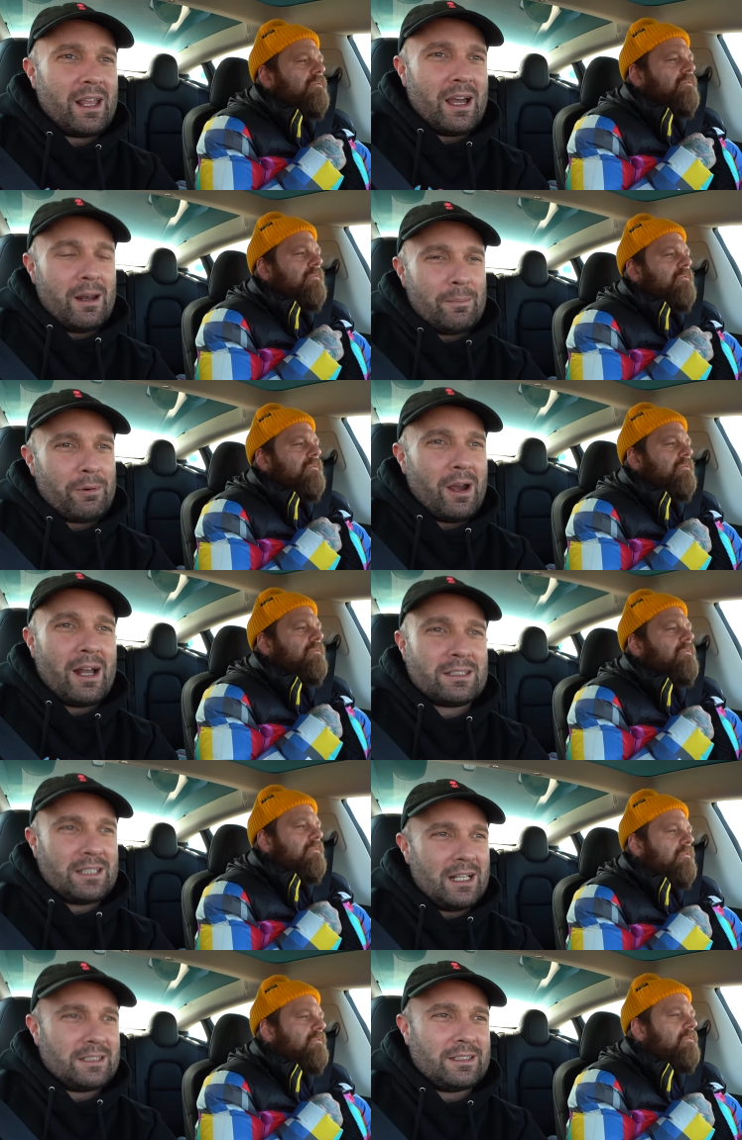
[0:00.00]
Speaker 1: got it
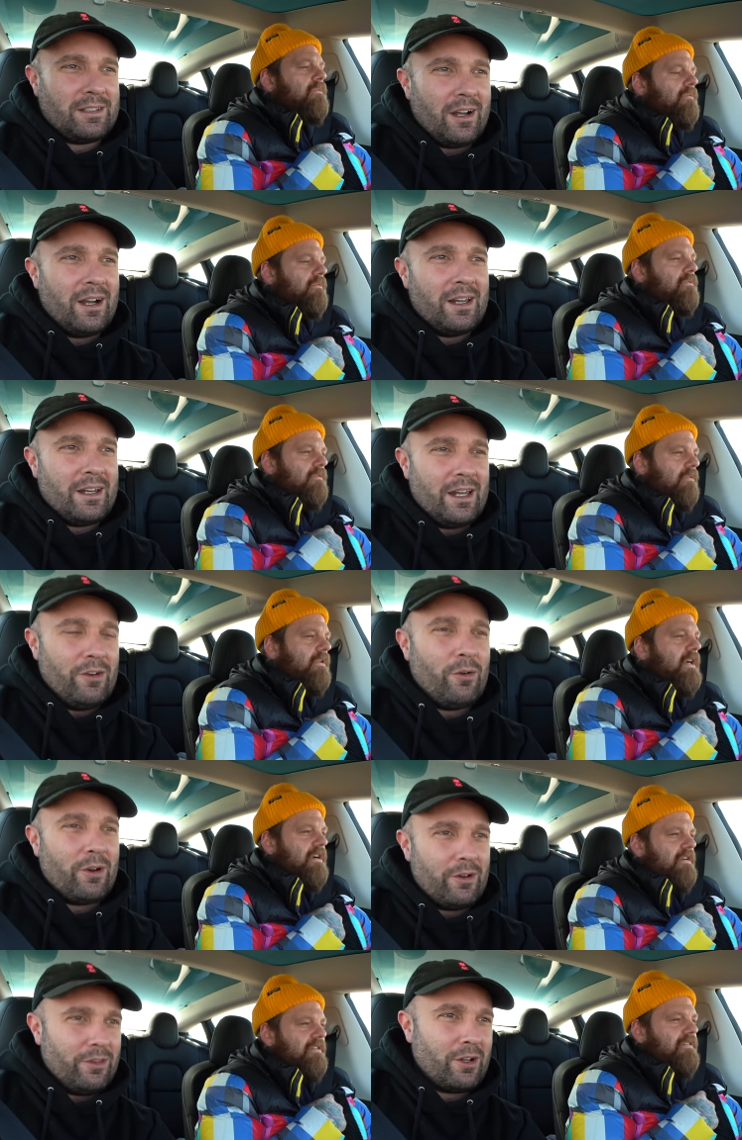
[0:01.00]
processed, done, and right.
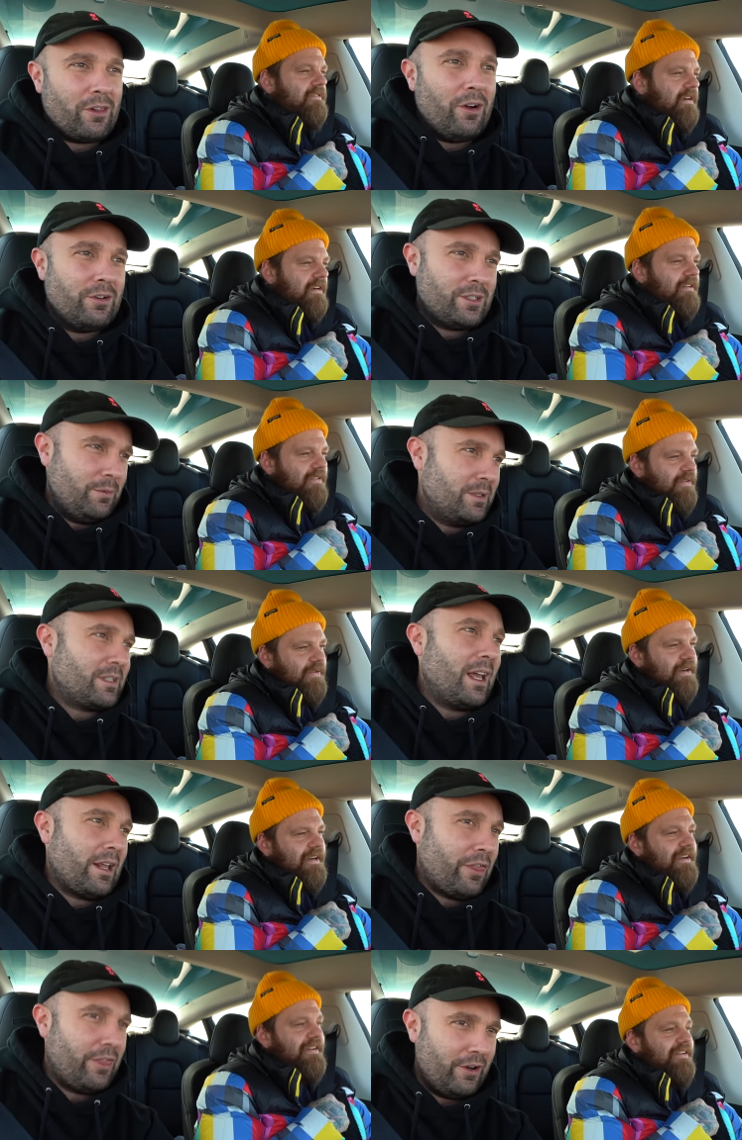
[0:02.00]
ordered the clothes. It was like
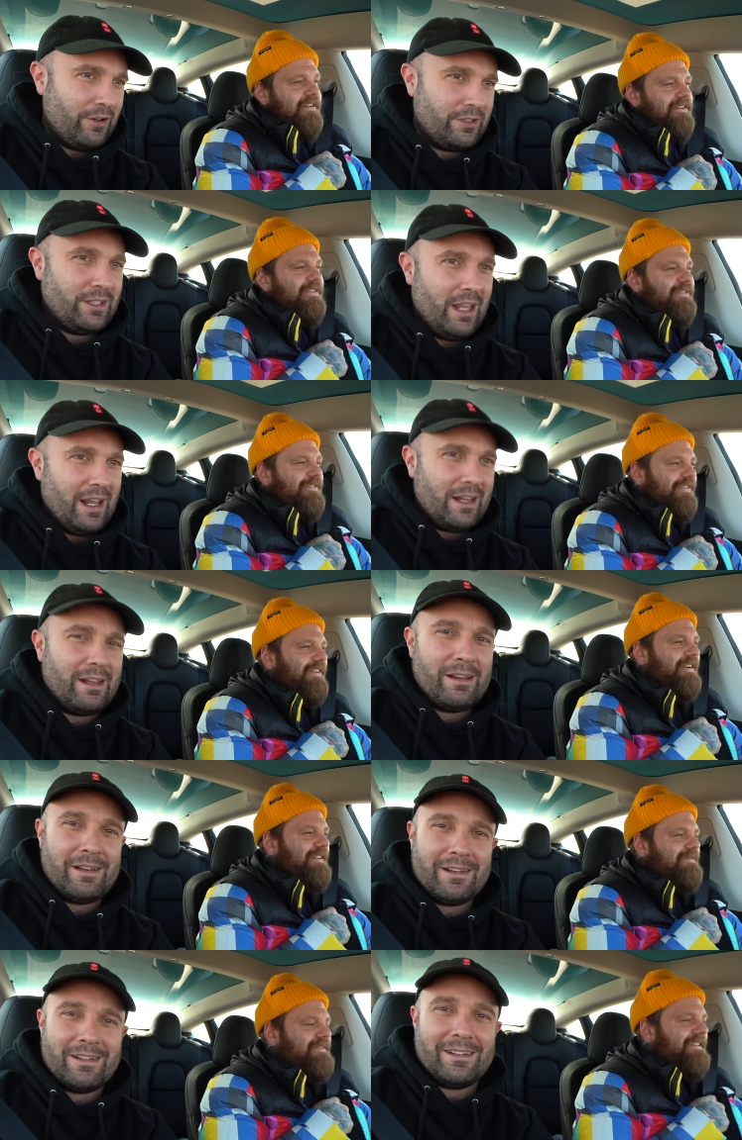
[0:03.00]
Why Thursday.
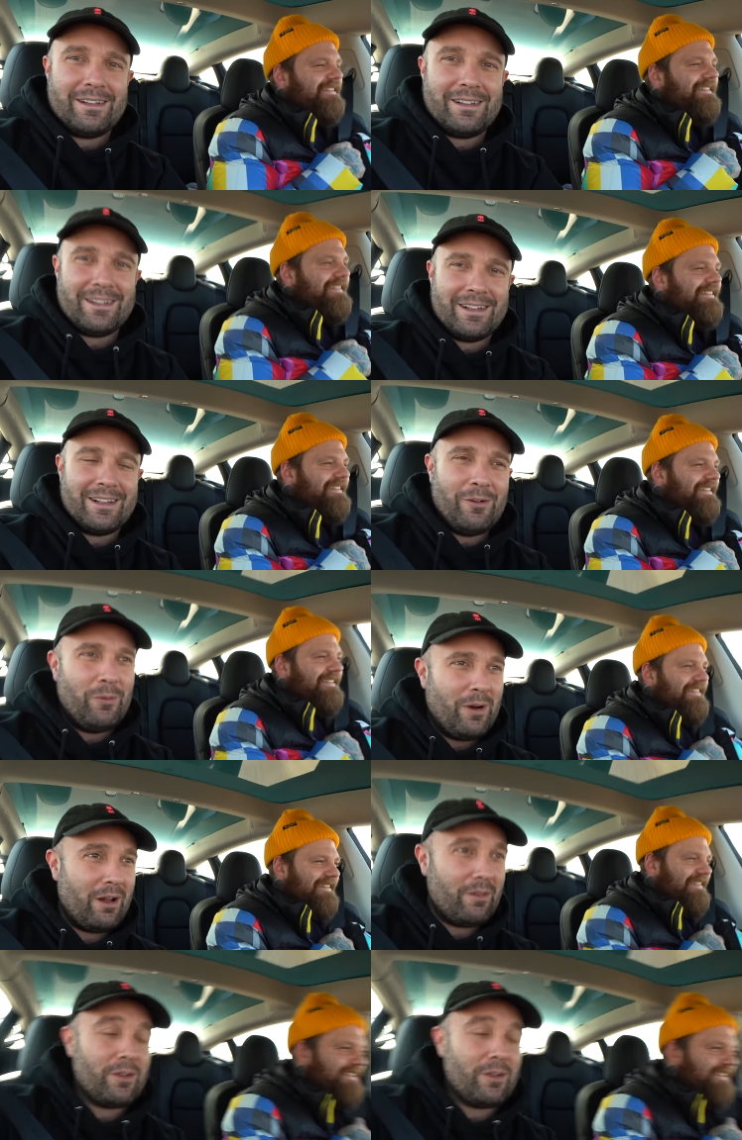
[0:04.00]
Well,